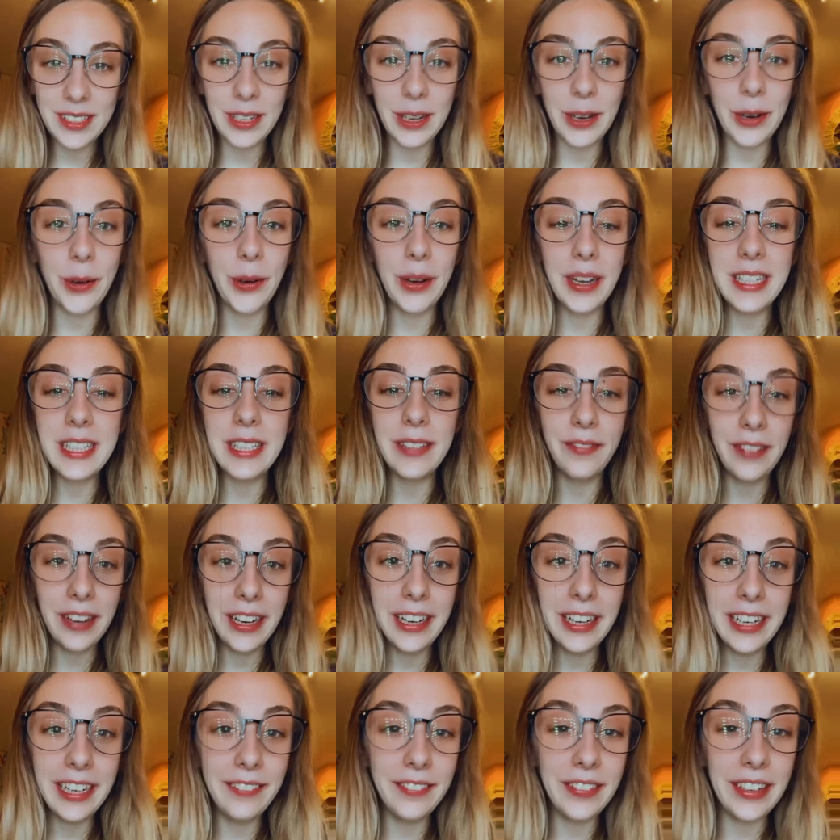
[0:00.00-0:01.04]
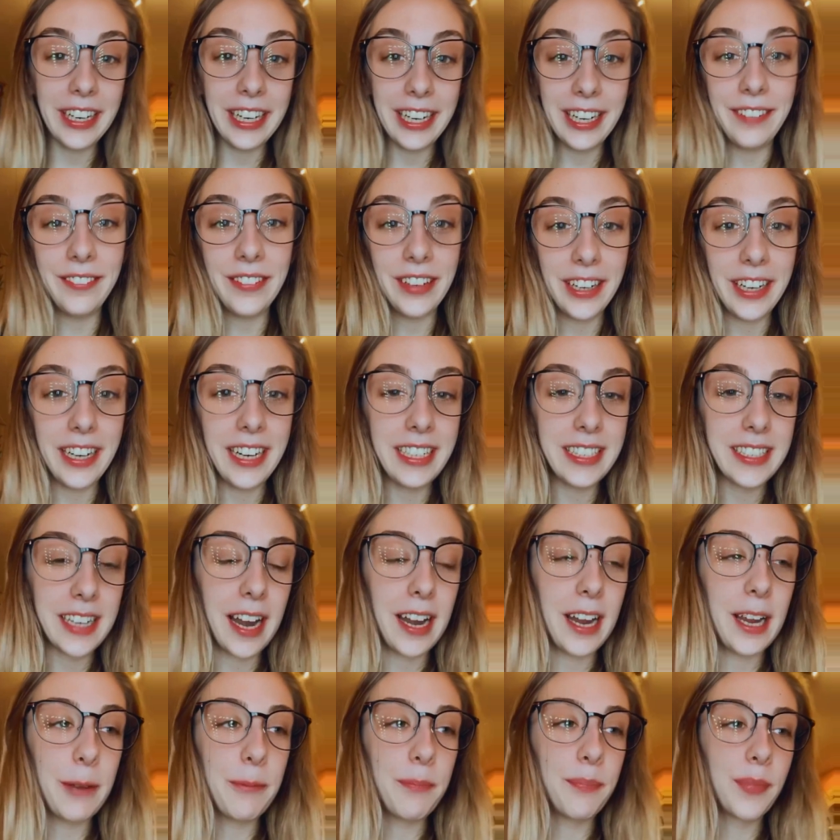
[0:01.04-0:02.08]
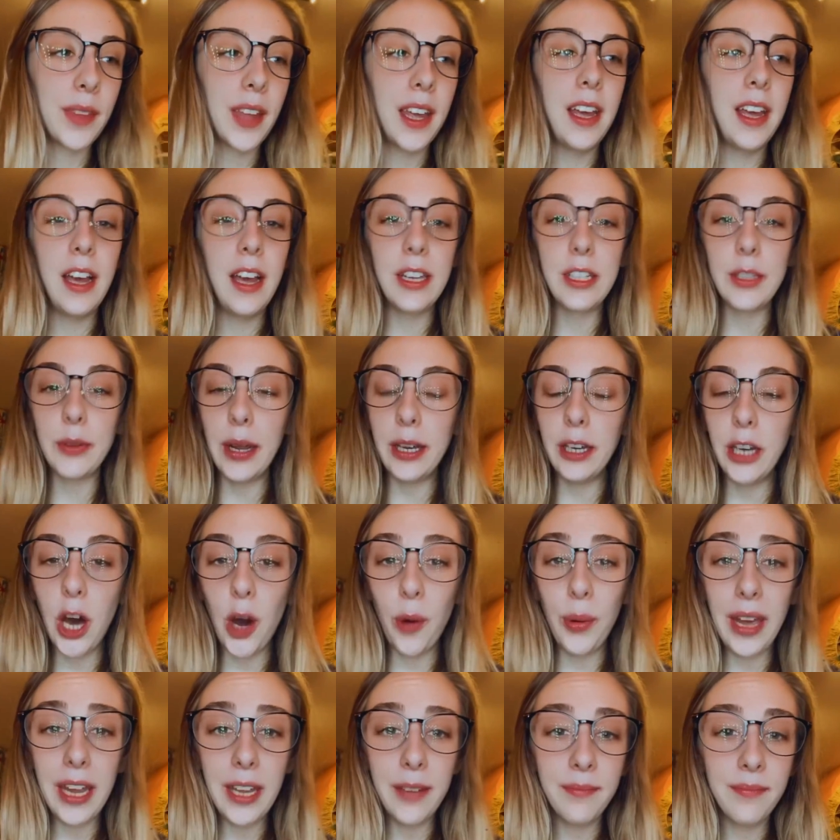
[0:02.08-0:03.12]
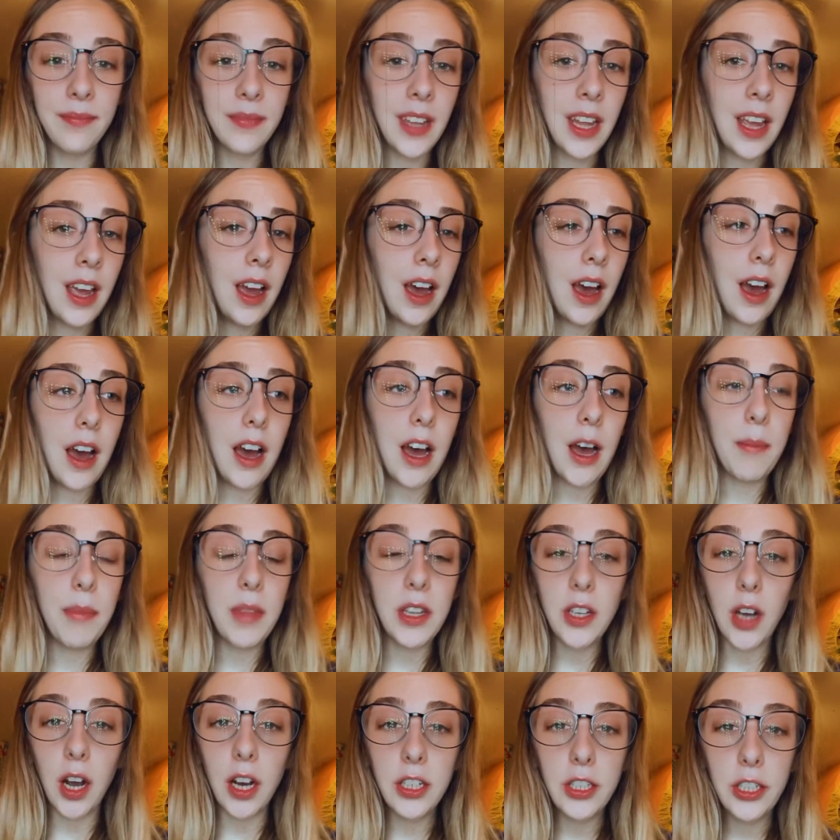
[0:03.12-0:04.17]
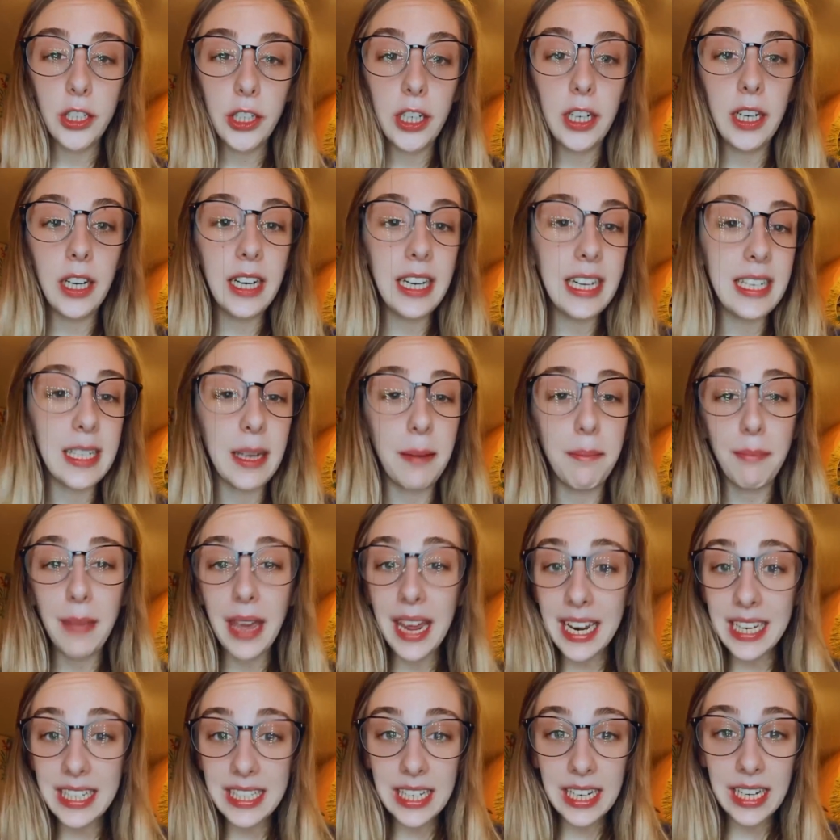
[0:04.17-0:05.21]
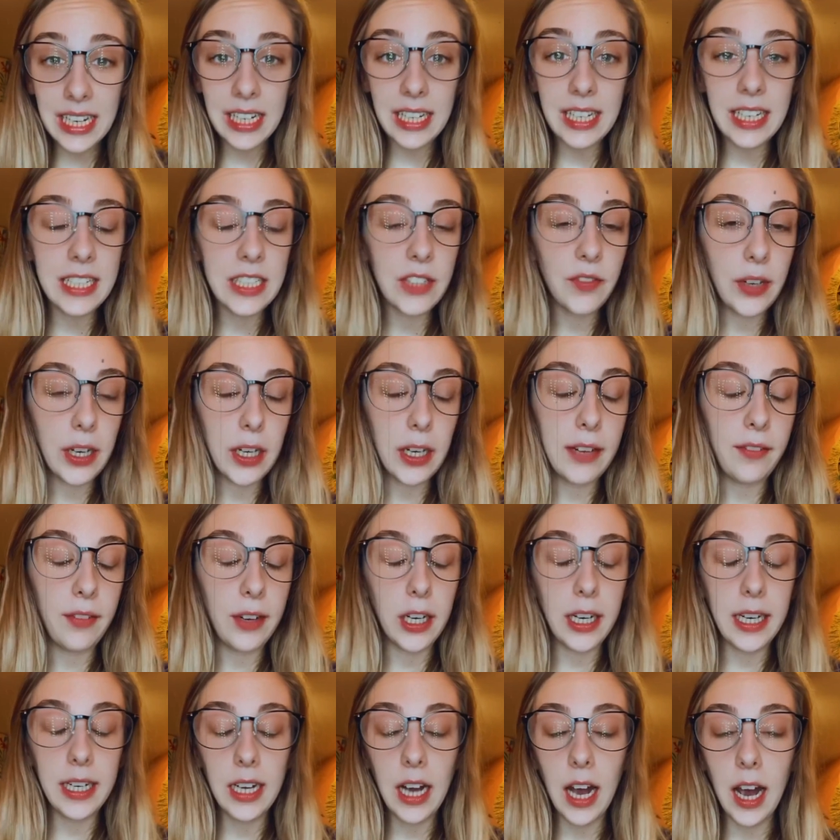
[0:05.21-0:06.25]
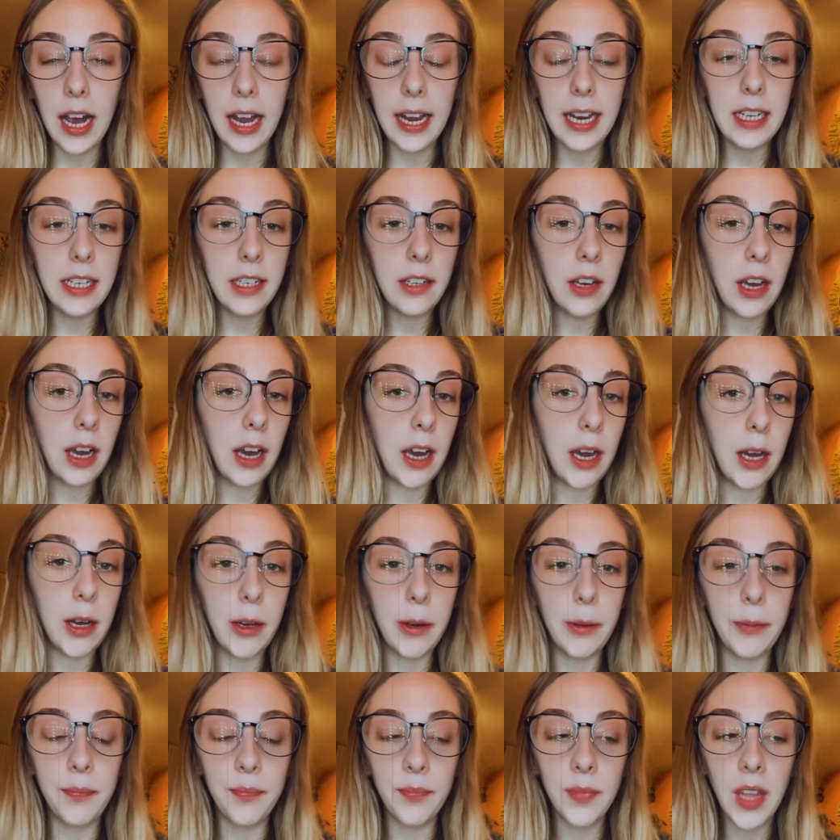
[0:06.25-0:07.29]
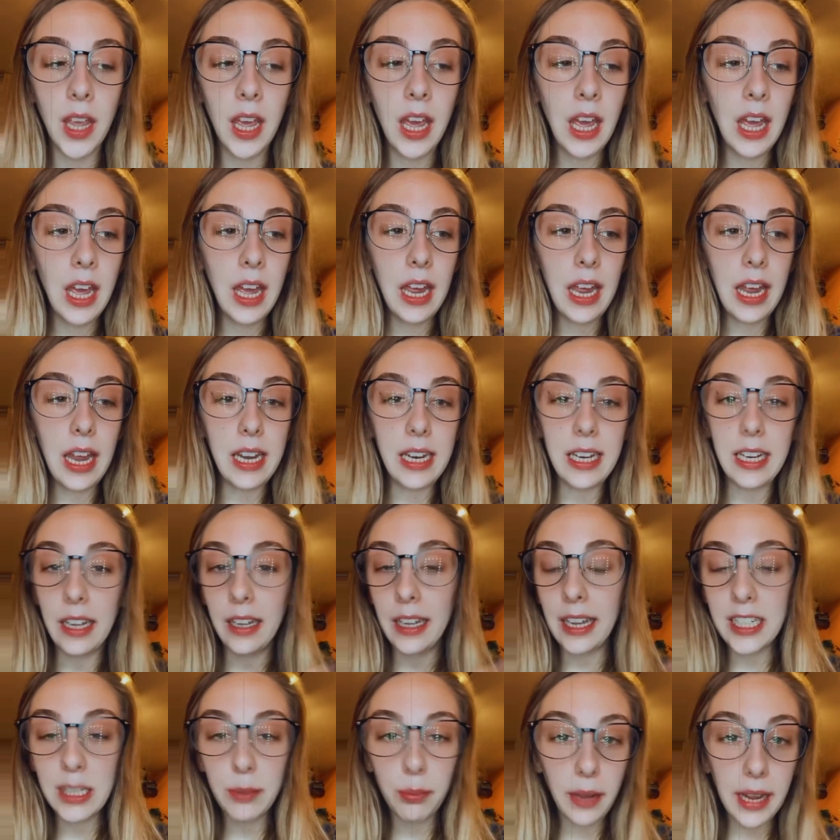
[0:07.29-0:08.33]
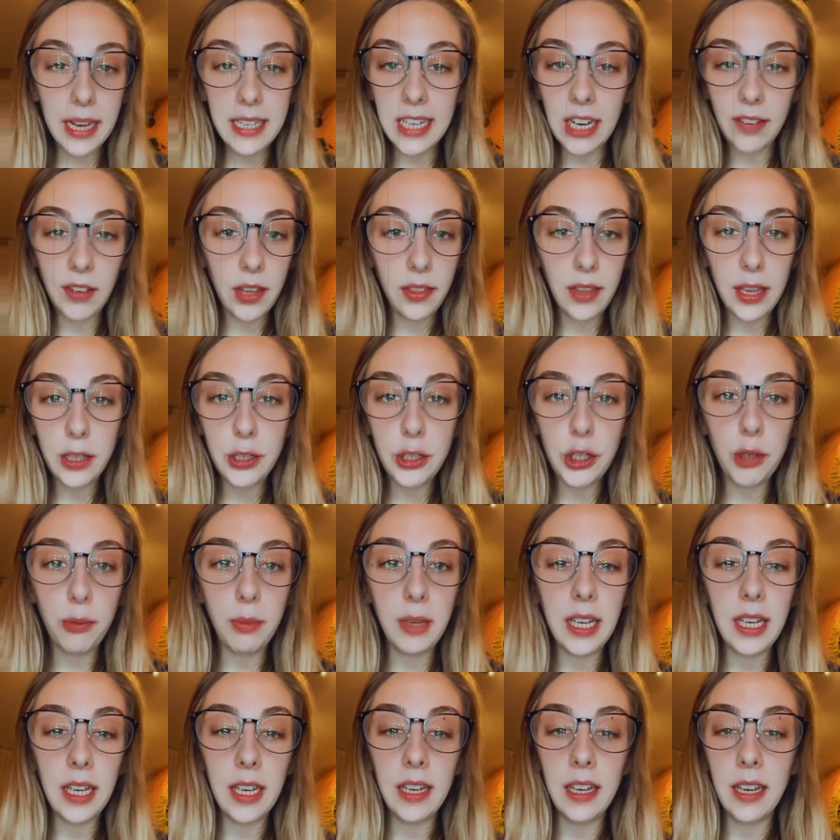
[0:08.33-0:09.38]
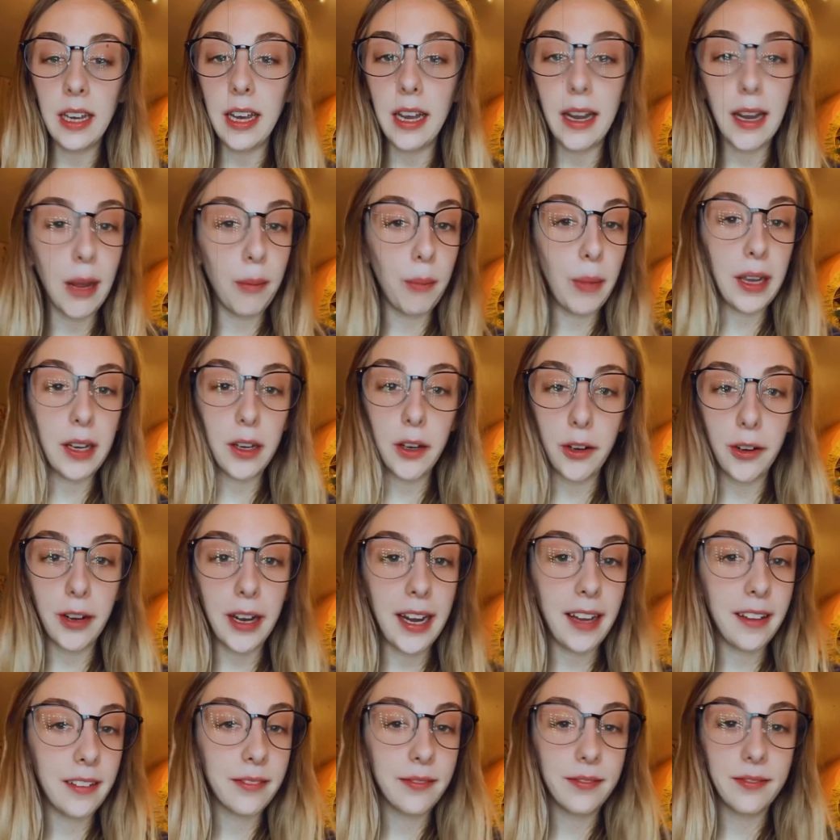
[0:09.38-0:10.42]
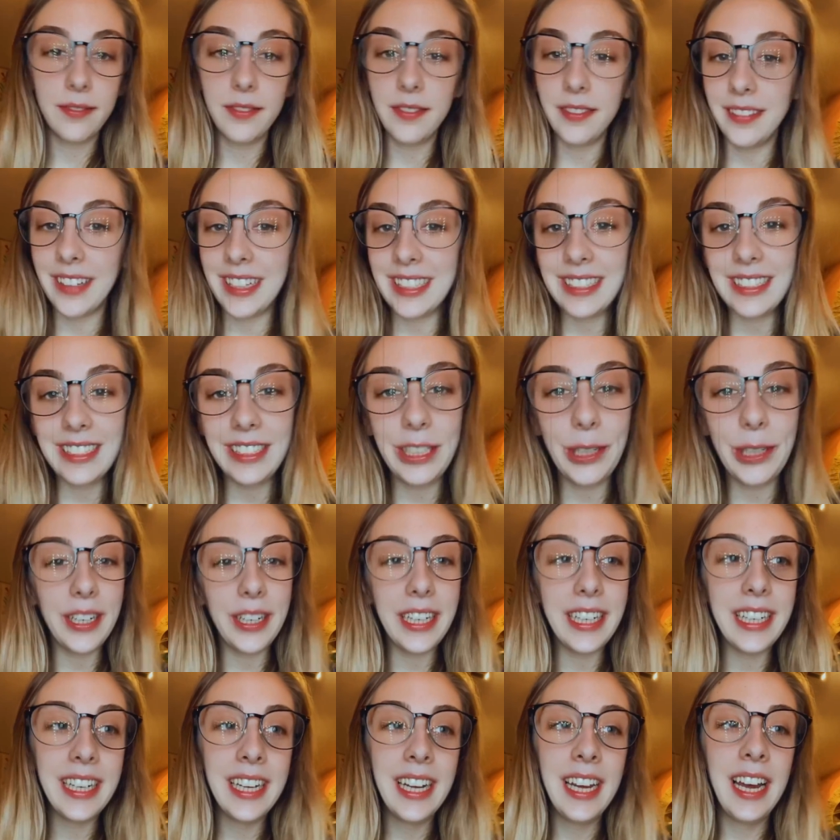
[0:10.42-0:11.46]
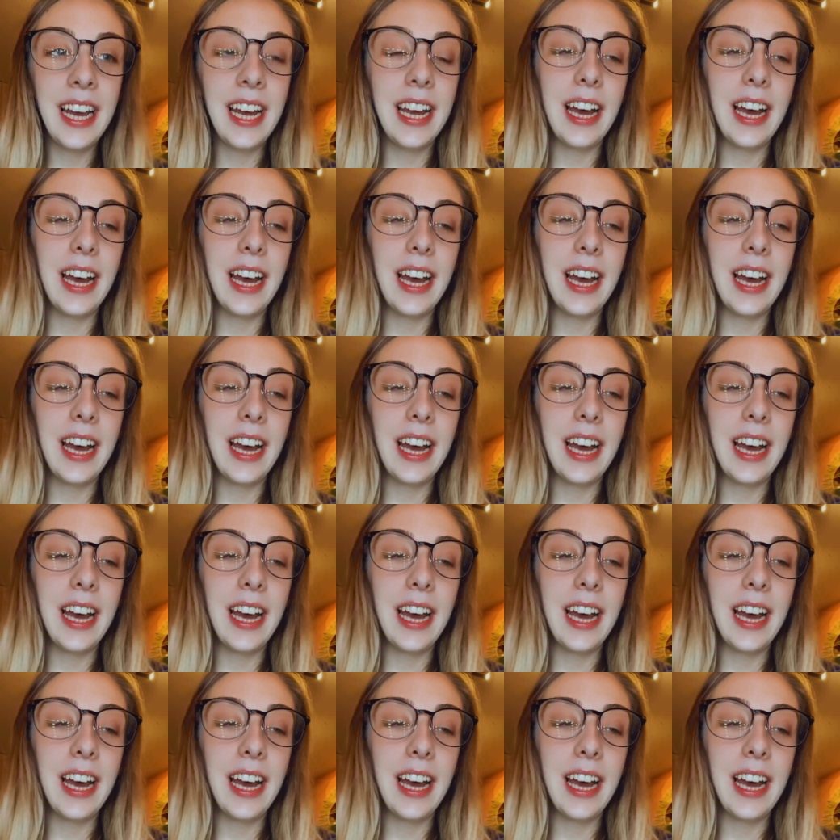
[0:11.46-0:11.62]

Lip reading: So it's very, very, very exciting. So I go in. The doctor is amazing. He's very, very kind, and he explains everything to me, and I'm like, all right, let's it.